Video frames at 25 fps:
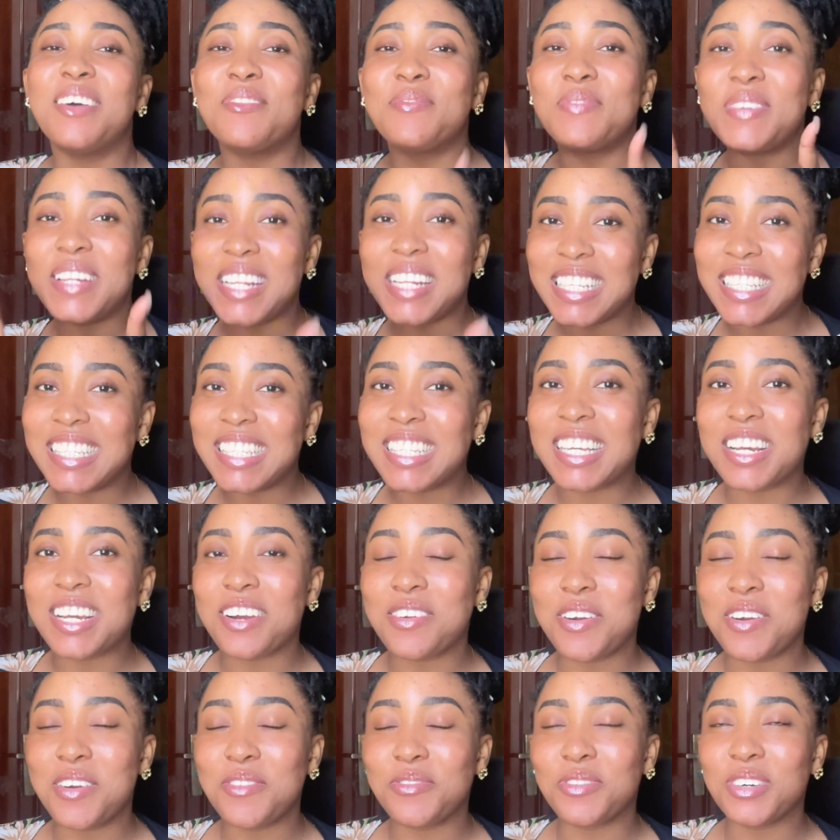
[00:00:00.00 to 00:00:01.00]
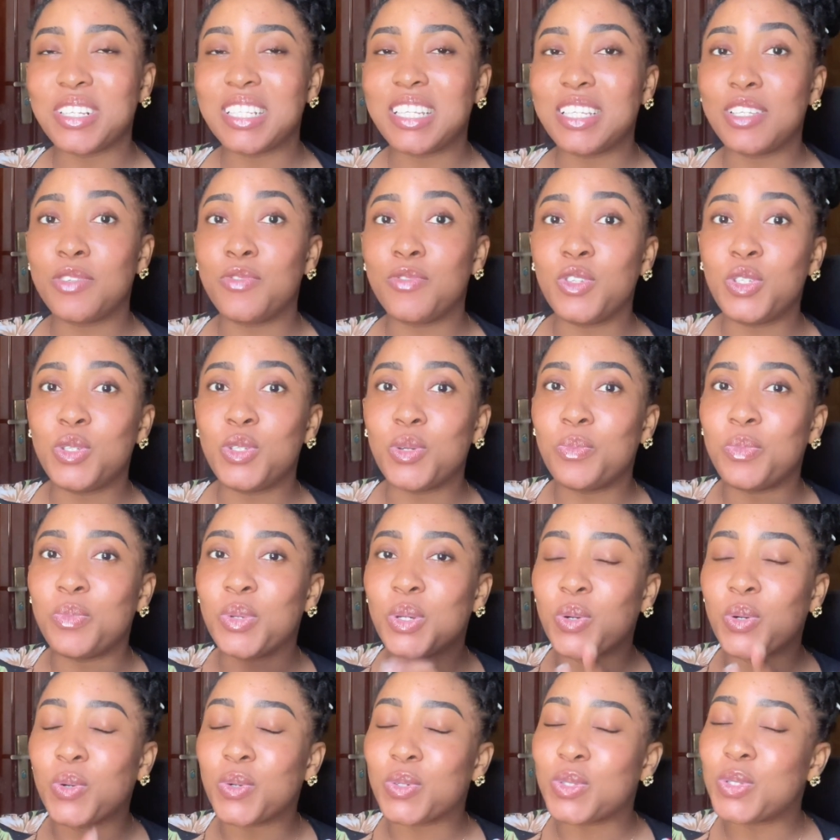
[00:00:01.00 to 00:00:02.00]
Please stick around for this video
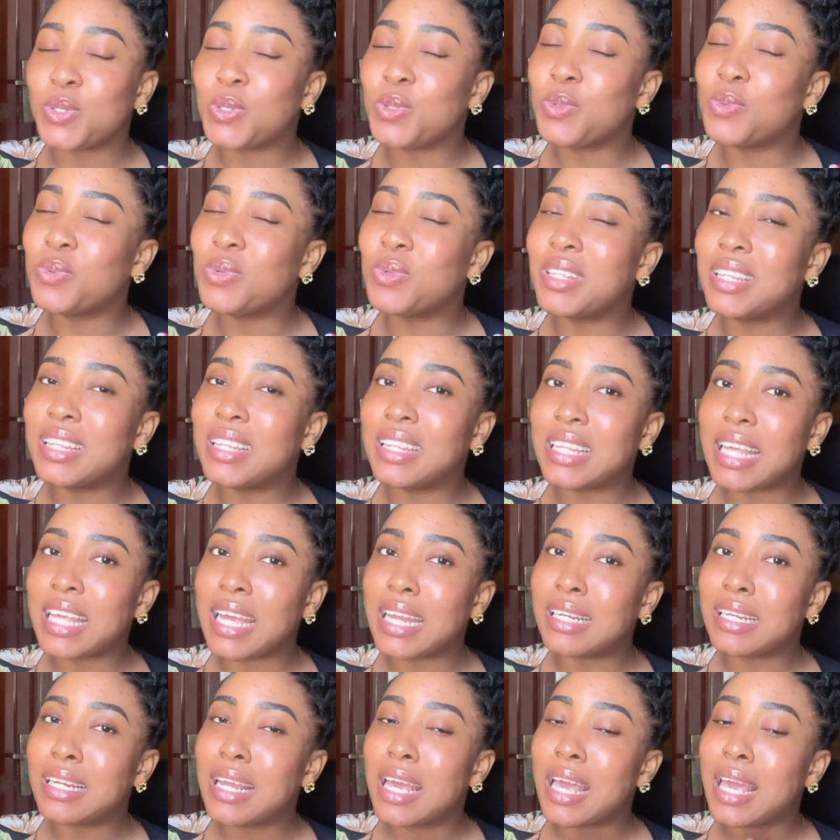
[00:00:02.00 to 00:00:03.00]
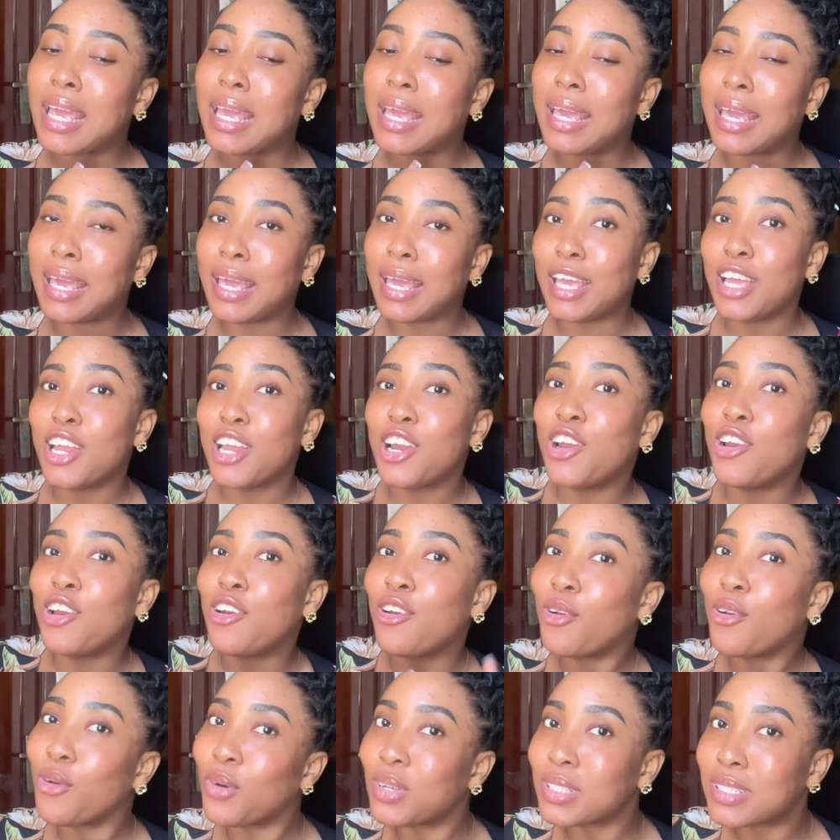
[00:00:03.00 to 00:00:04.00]
because you would learn a
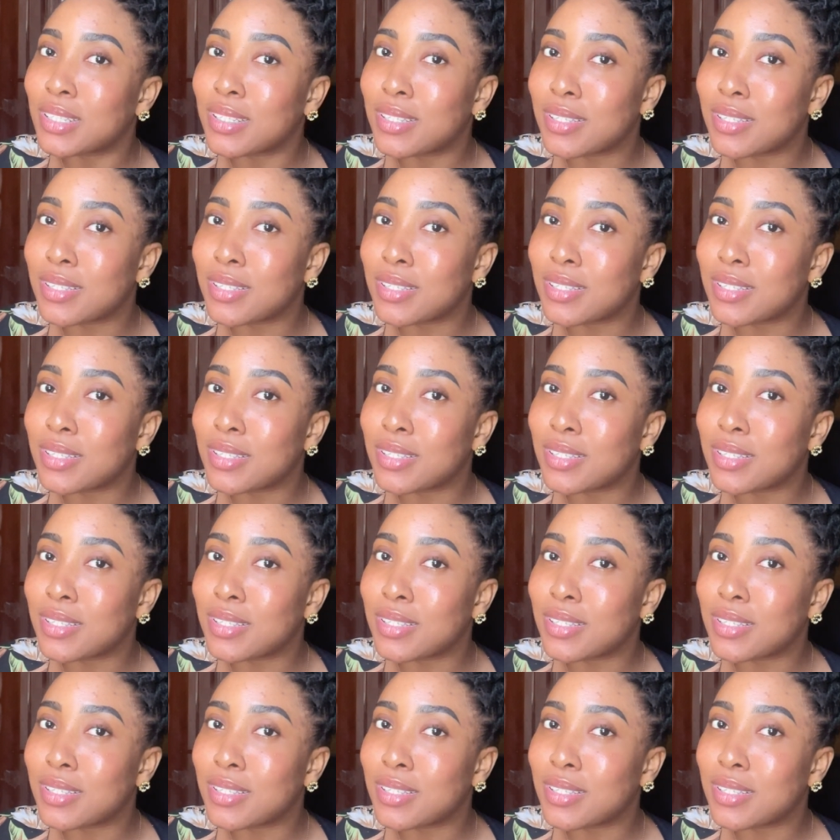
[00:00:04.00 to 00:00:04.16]
lot.